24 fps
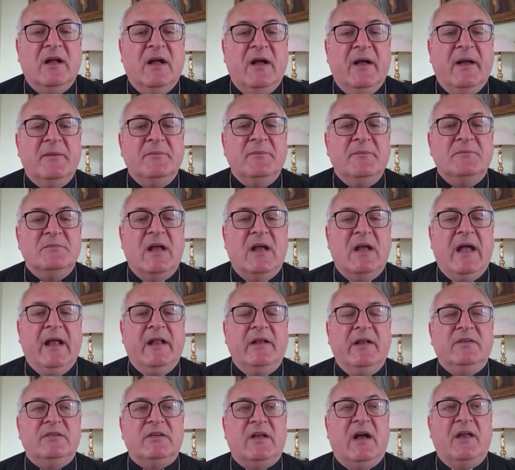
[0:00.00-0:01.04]
Um,
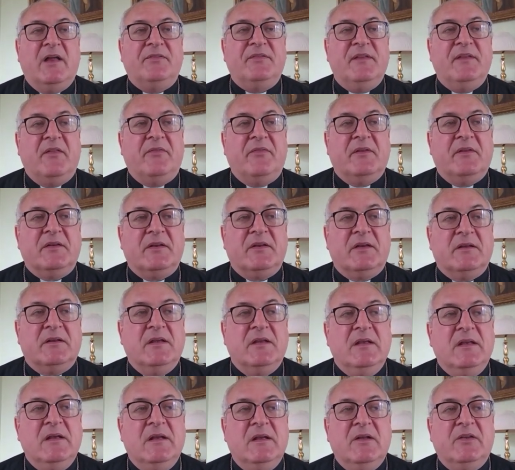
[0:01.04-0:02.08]
and I think that,
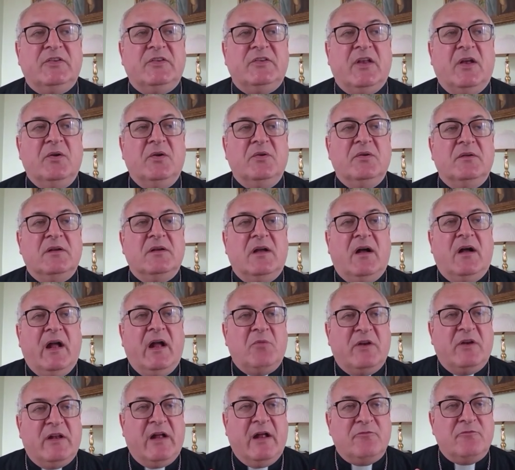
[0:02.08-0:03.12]
so I,
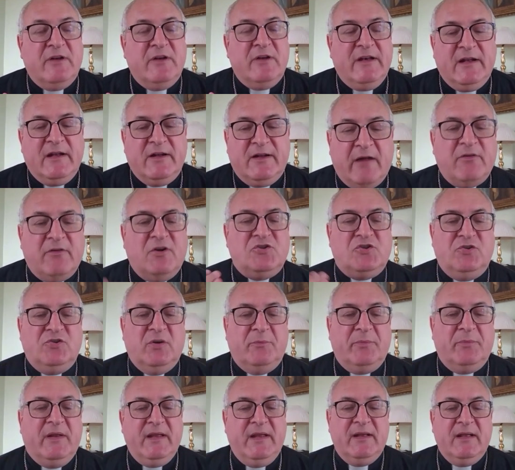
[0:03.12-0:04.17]
what I really encourage you
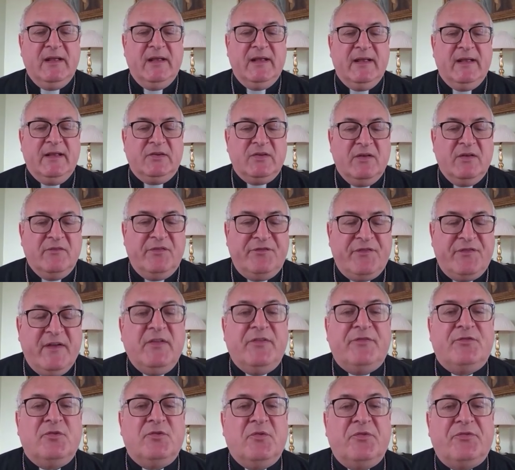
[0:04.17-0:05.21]
to be is
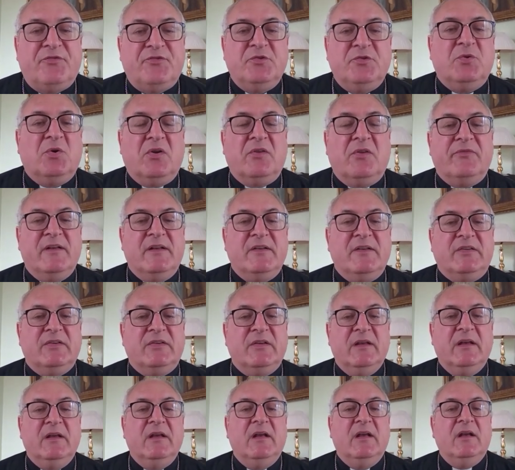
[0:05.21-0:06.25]
faithful through all of this,